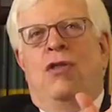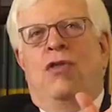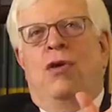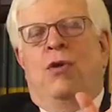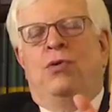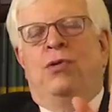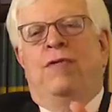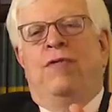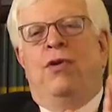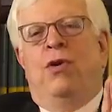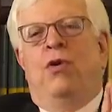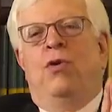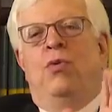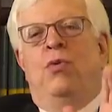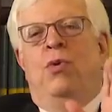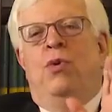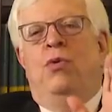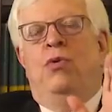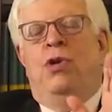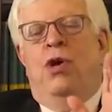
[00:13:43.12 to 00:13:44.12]
Those of you
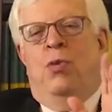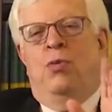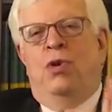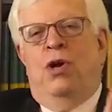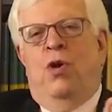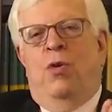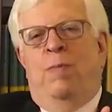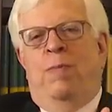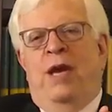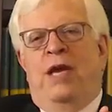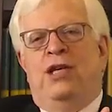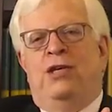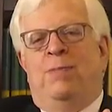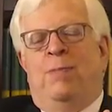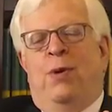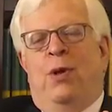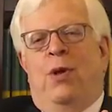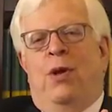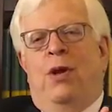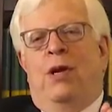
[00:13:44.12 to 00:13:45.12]
who don't know
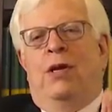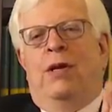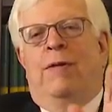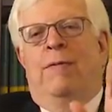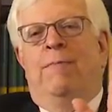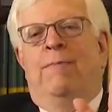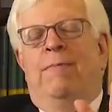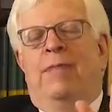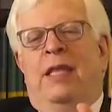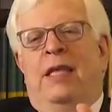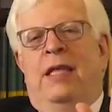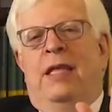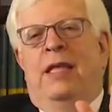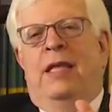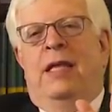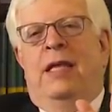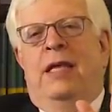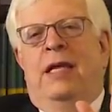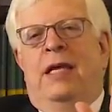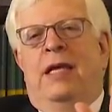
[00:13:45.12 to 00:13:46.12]
baseball
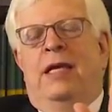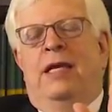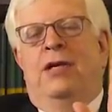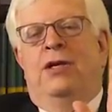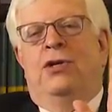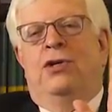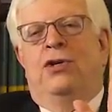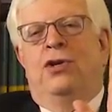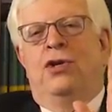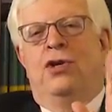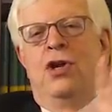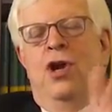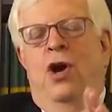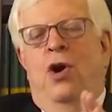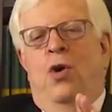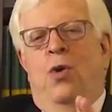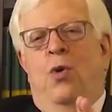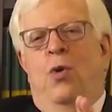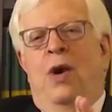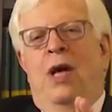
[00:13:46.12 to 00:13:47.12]
should
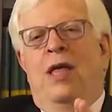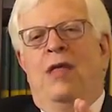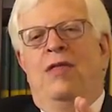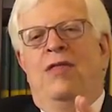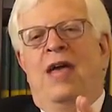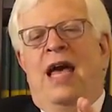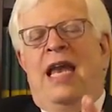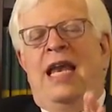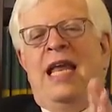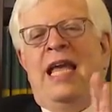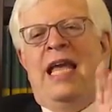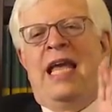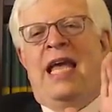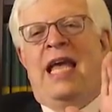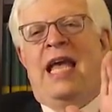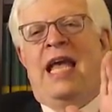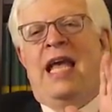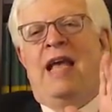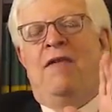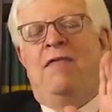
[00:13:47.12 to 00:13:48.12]
know that
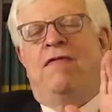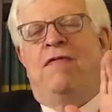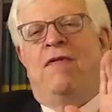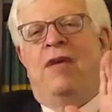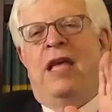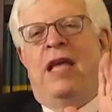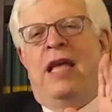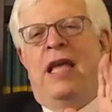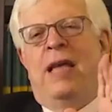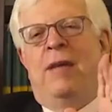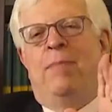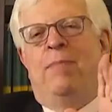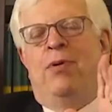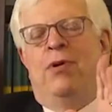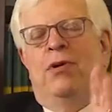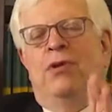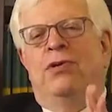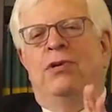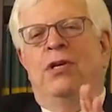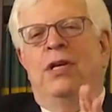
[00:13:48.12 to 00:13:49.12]
if a
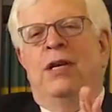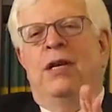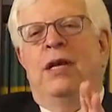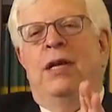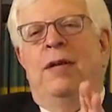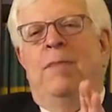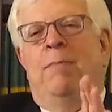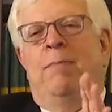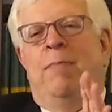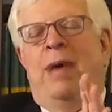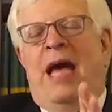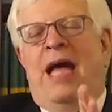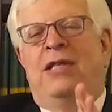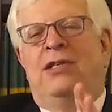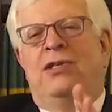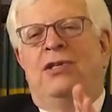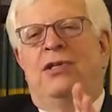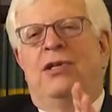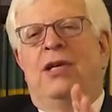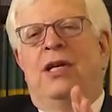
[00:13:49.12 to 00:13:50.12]
person
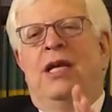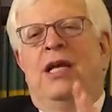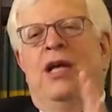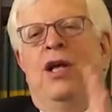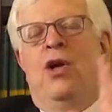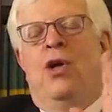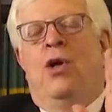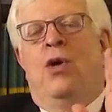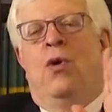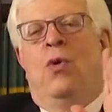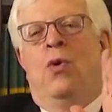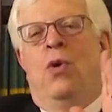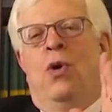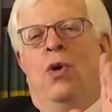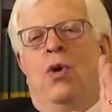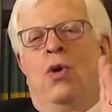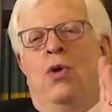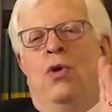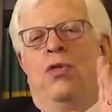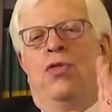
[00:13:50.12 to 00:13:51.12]
bats
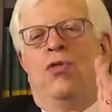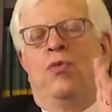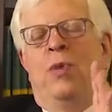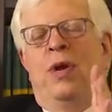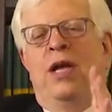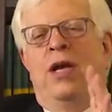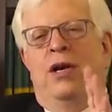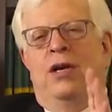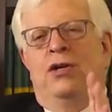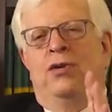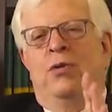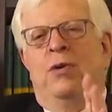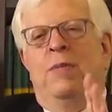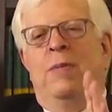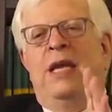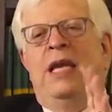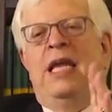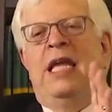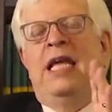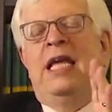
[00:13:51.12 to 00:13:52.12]
300,
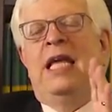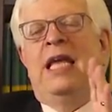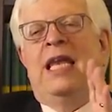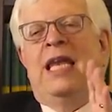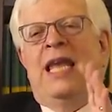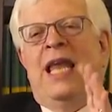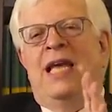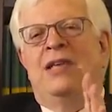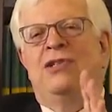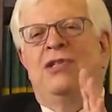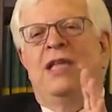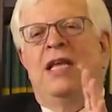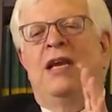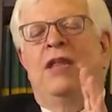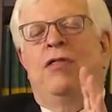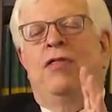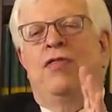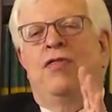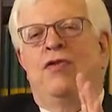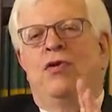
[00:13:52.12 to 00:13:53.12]
meaning less than
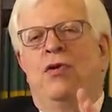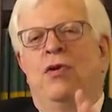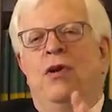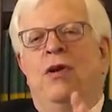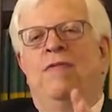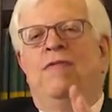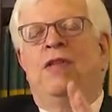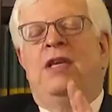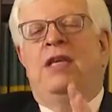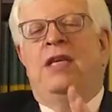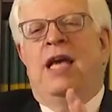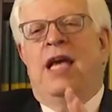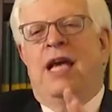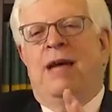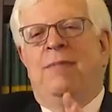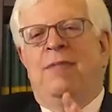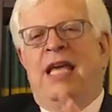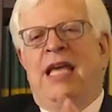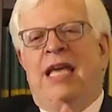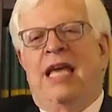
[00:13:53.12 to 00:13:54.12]
a third of the
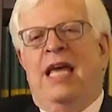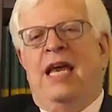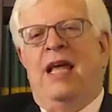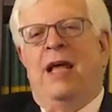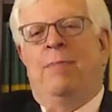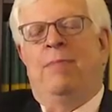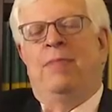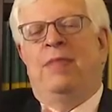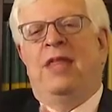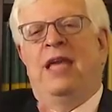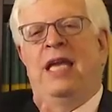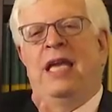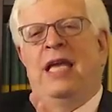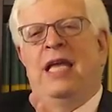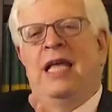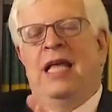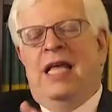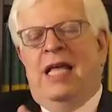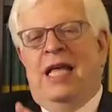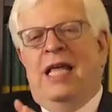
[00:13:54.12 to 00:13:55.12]
time they get up, they
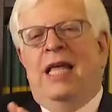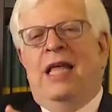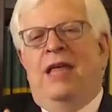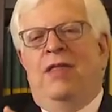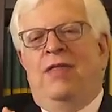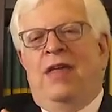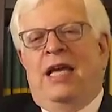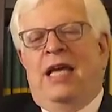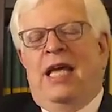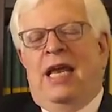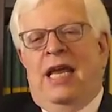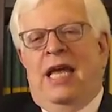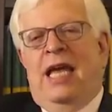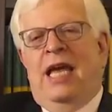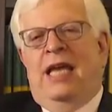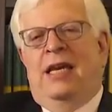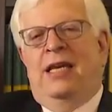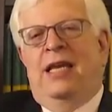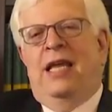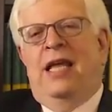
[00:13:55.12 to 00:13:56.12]
get a
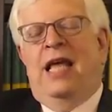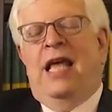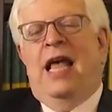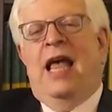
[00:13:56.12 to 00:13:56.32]
hit,